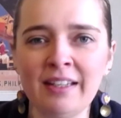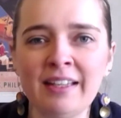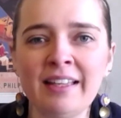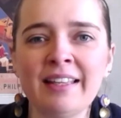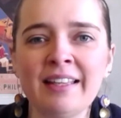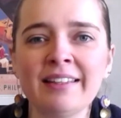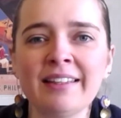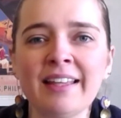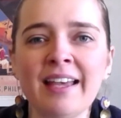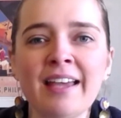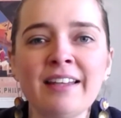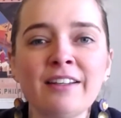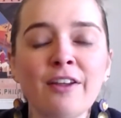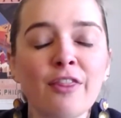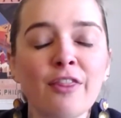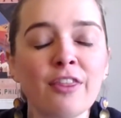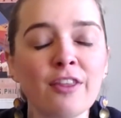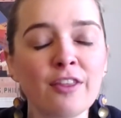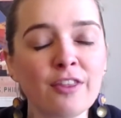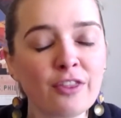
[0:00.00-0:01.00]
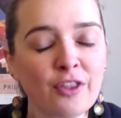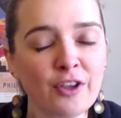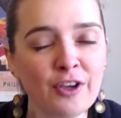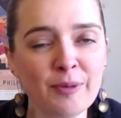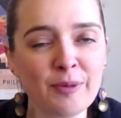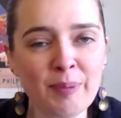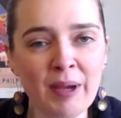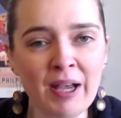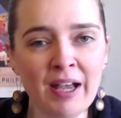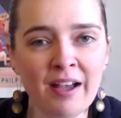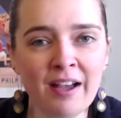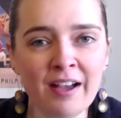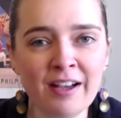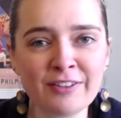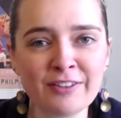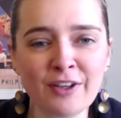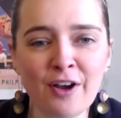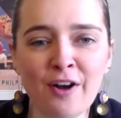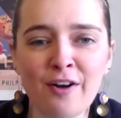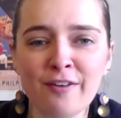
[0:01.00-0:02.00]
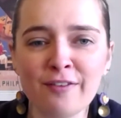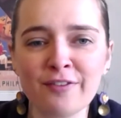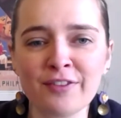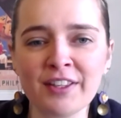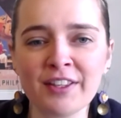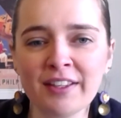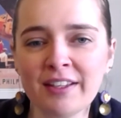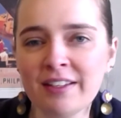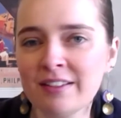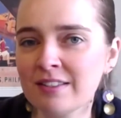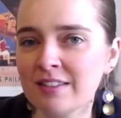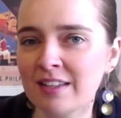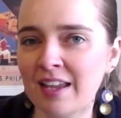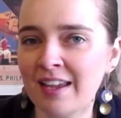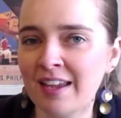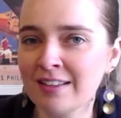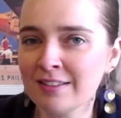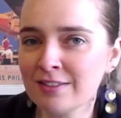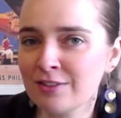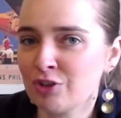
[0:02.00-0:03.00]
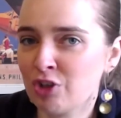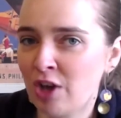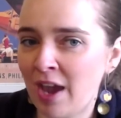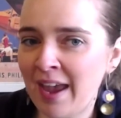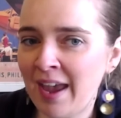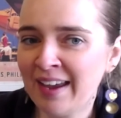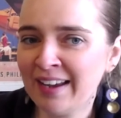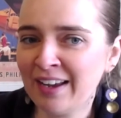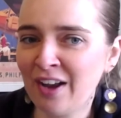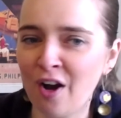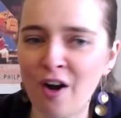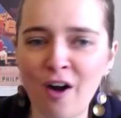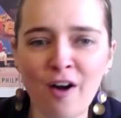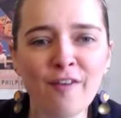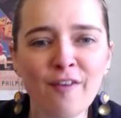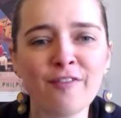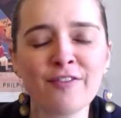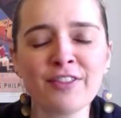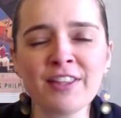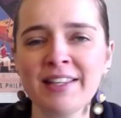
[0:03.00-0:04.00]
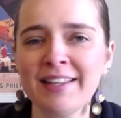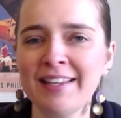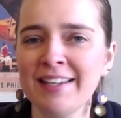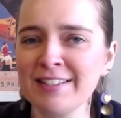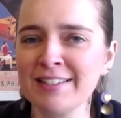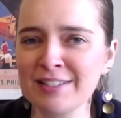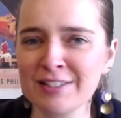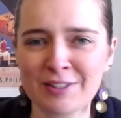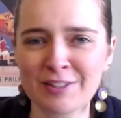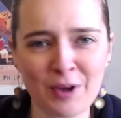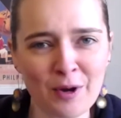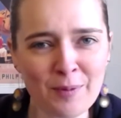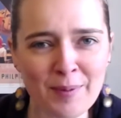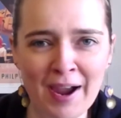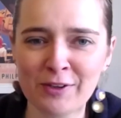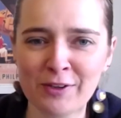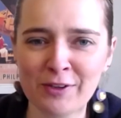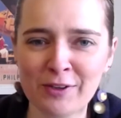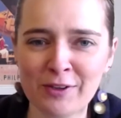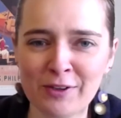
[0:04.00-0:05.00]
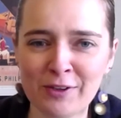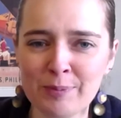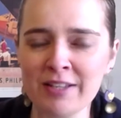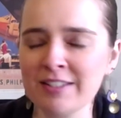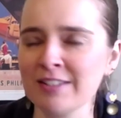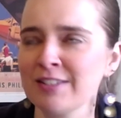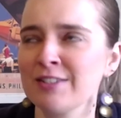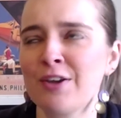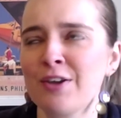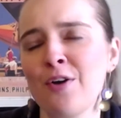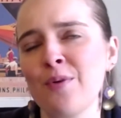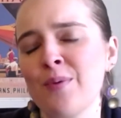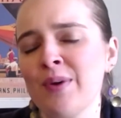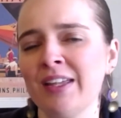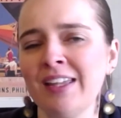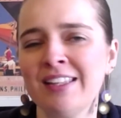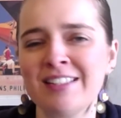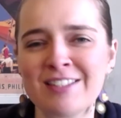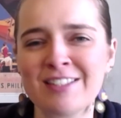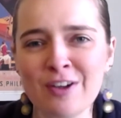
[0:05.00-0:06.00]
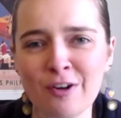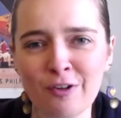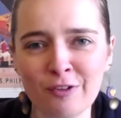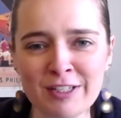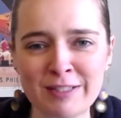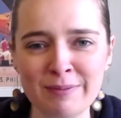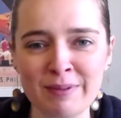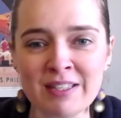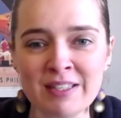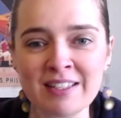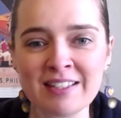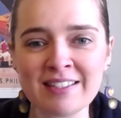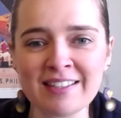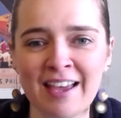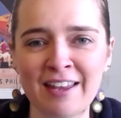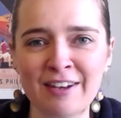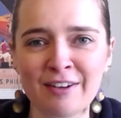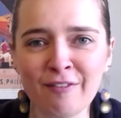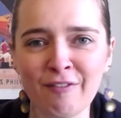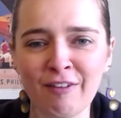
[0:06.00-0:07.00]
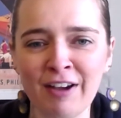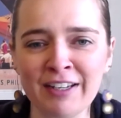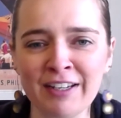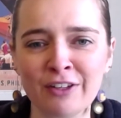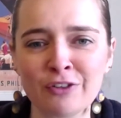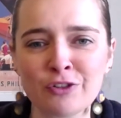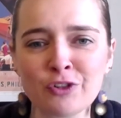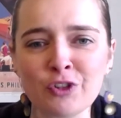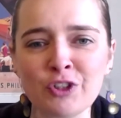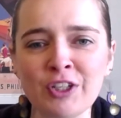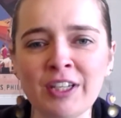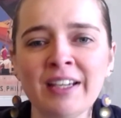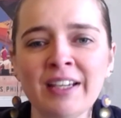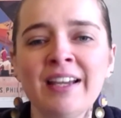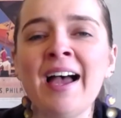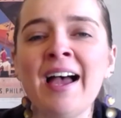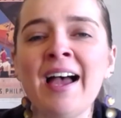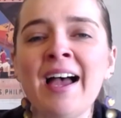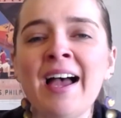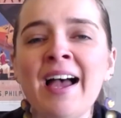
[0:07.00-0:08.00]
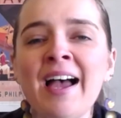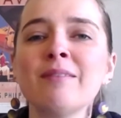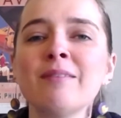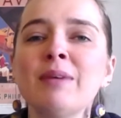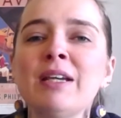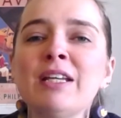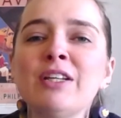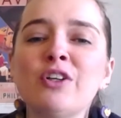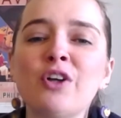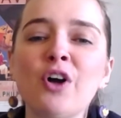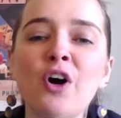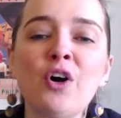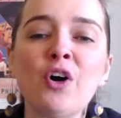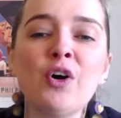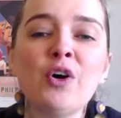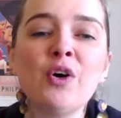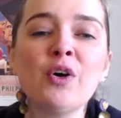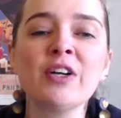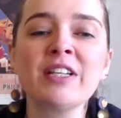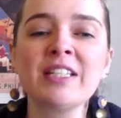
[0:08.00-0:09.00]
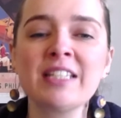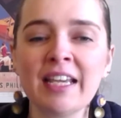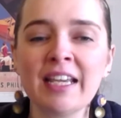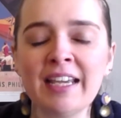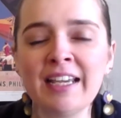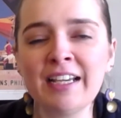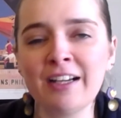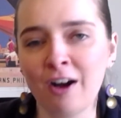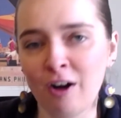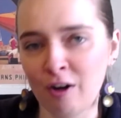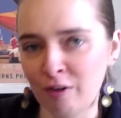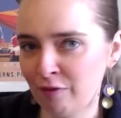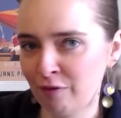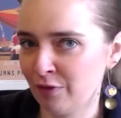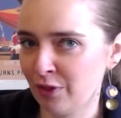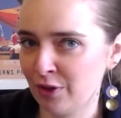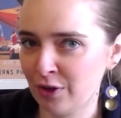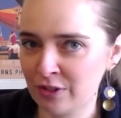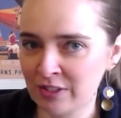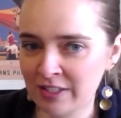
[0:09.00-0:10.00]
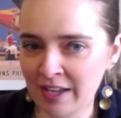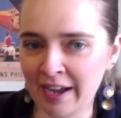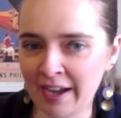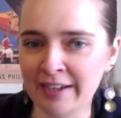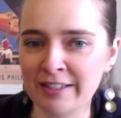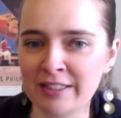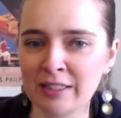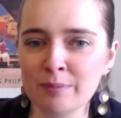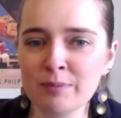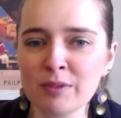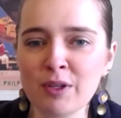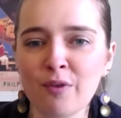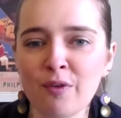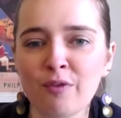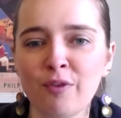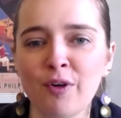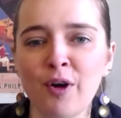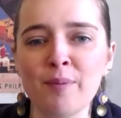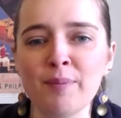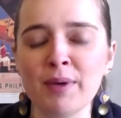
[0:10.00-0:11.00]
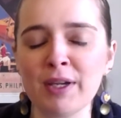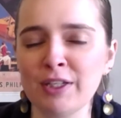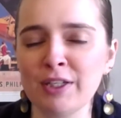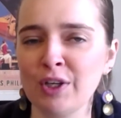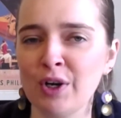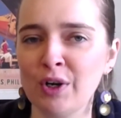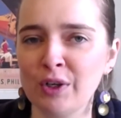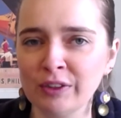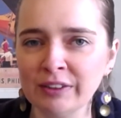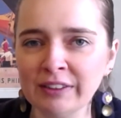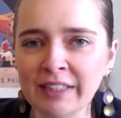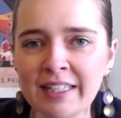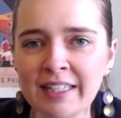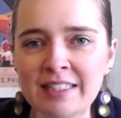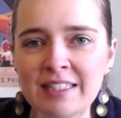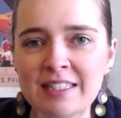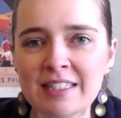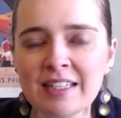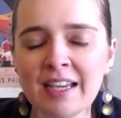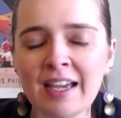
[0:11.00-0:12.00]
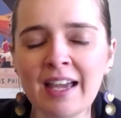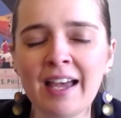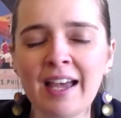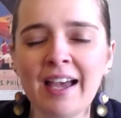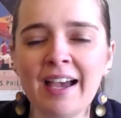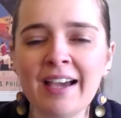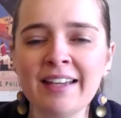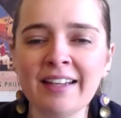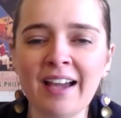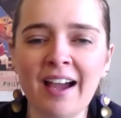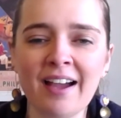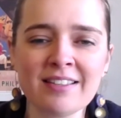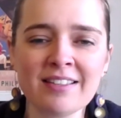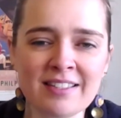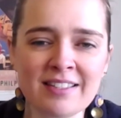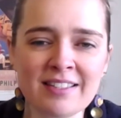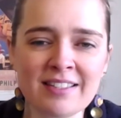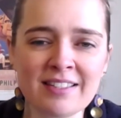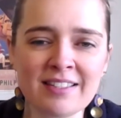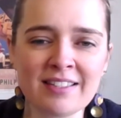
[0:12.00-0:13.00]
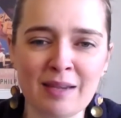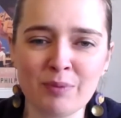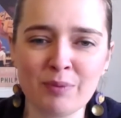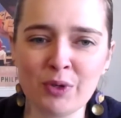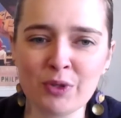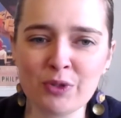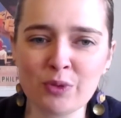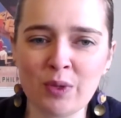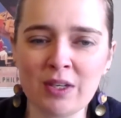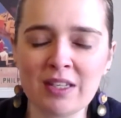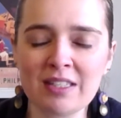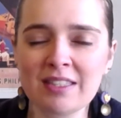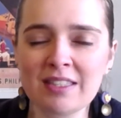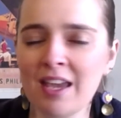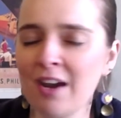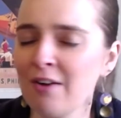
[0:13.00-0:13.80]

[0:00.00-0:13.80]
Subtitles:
Then the third part of the list is check off the lists. Go buy those presents. Oh wait, it's not Christmas, it's end of financial year. I mean, go take off those items from your list. And as I say most weeks, there